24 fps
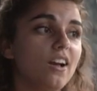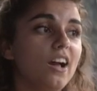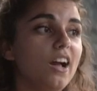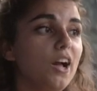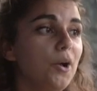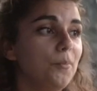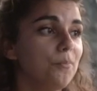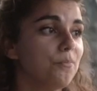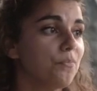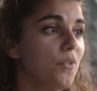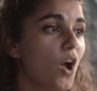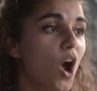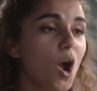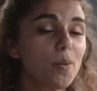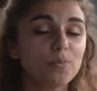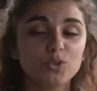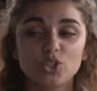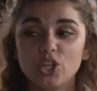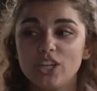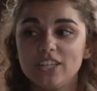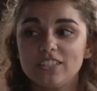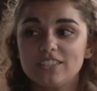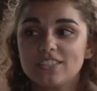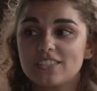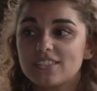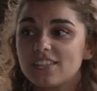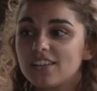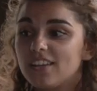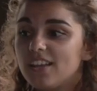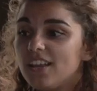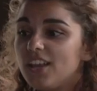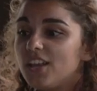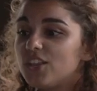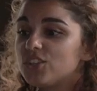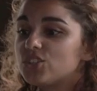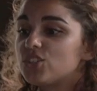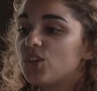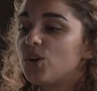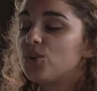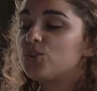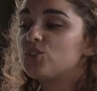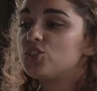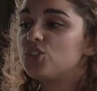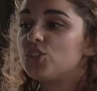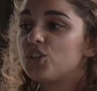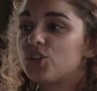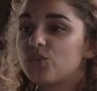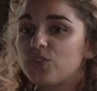um, options.
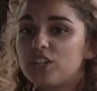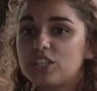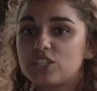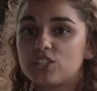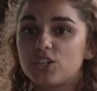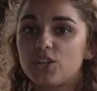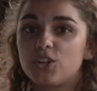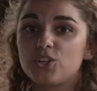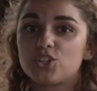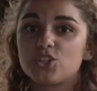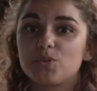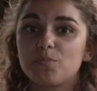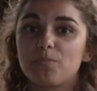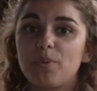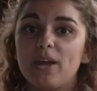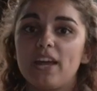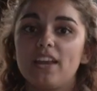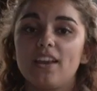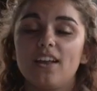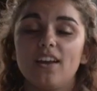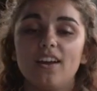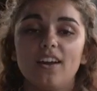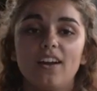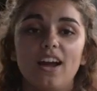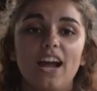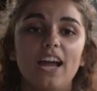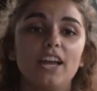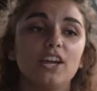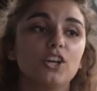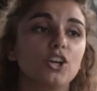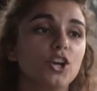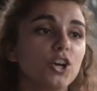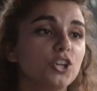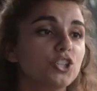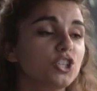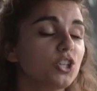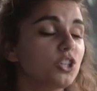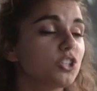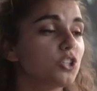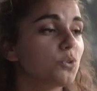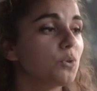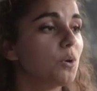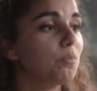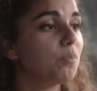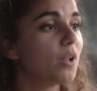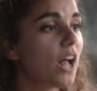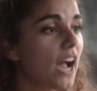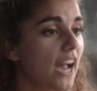So do your research, but I encourage you
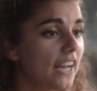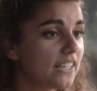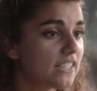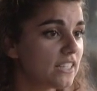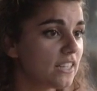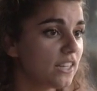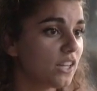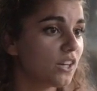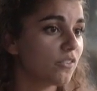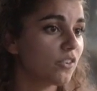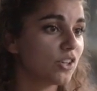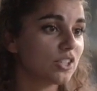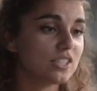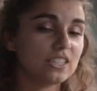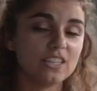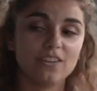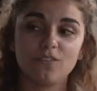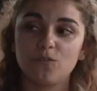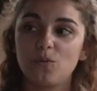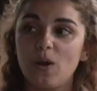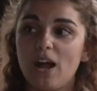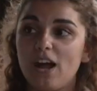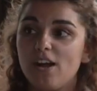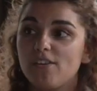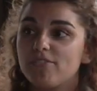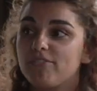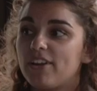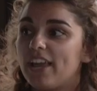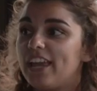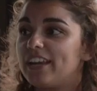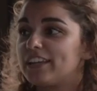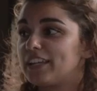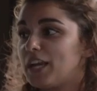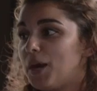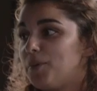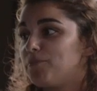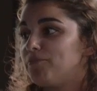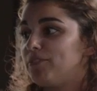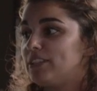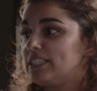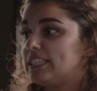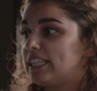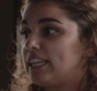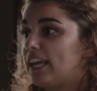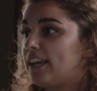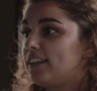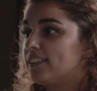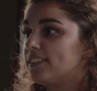to apply to the University of Guelph and come
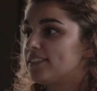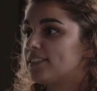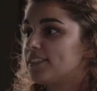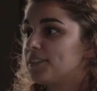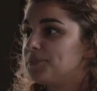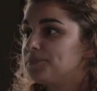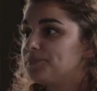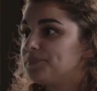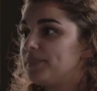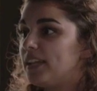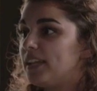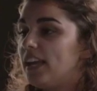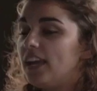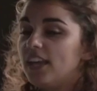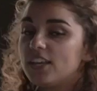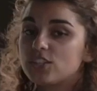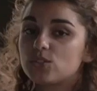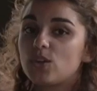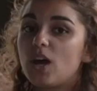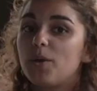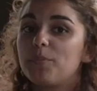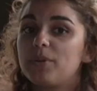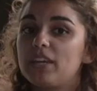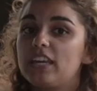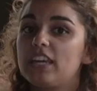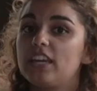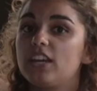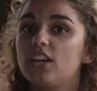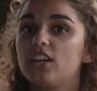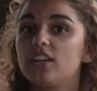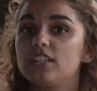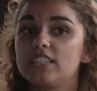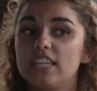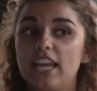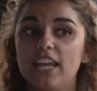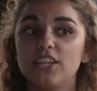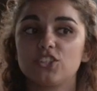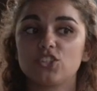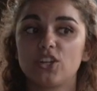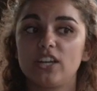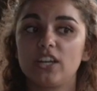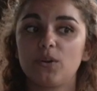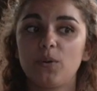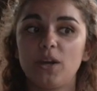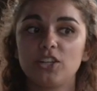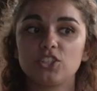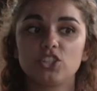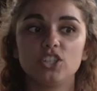visit us. So I'll be here to answer
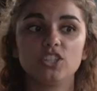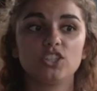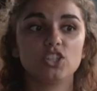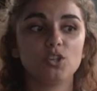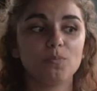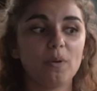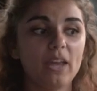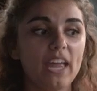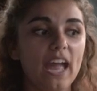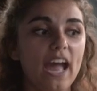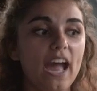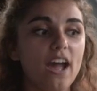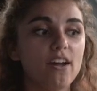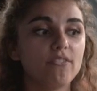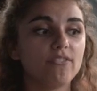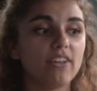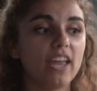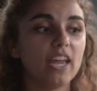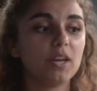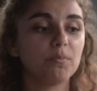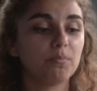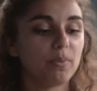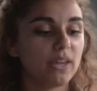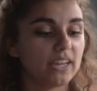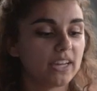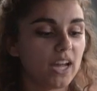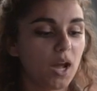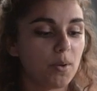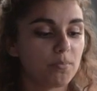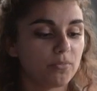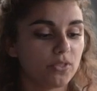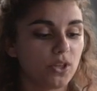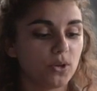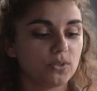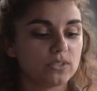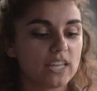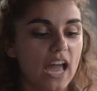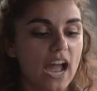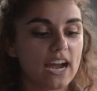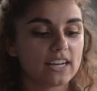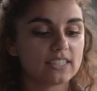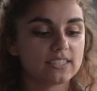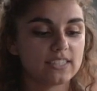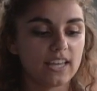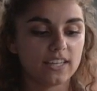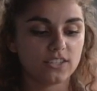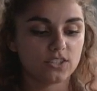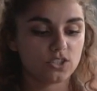any questions you may have and pick up those
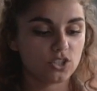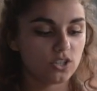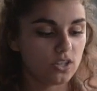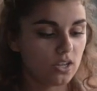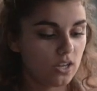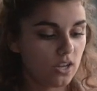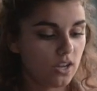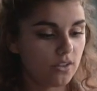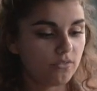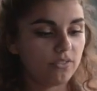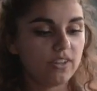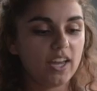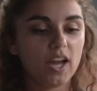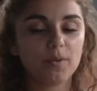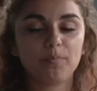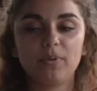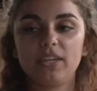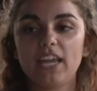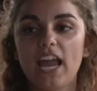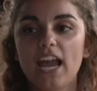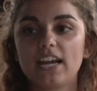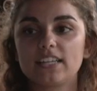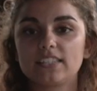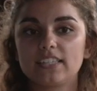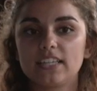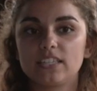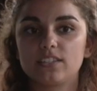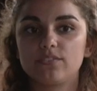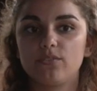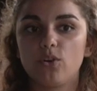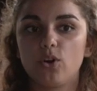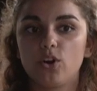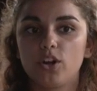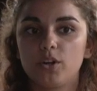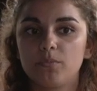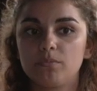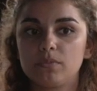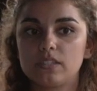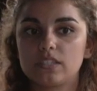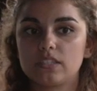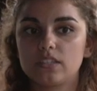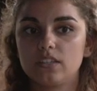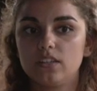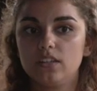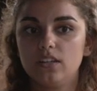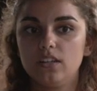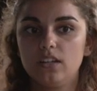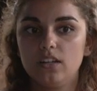access VIP access
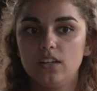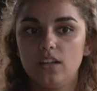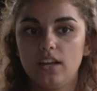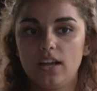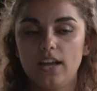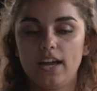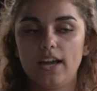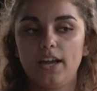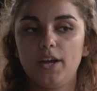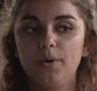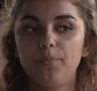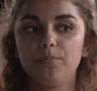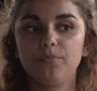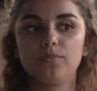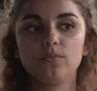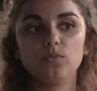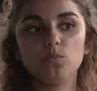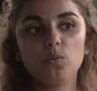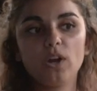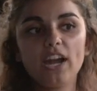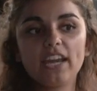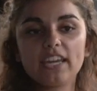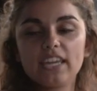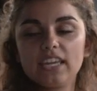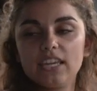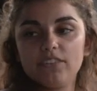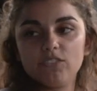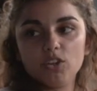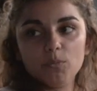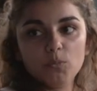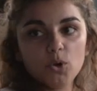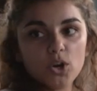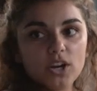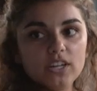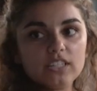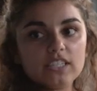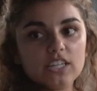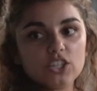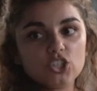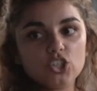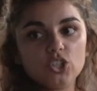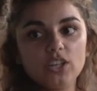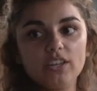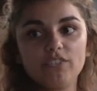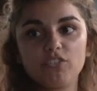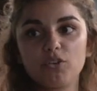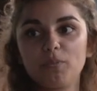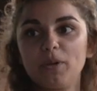forms um, where I can give you more
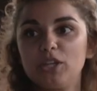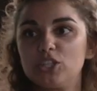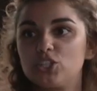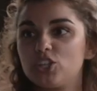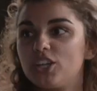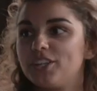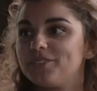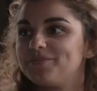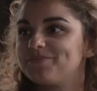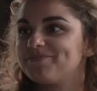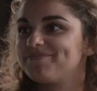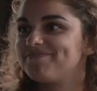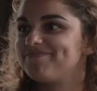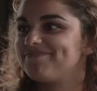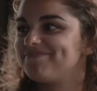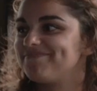additional information.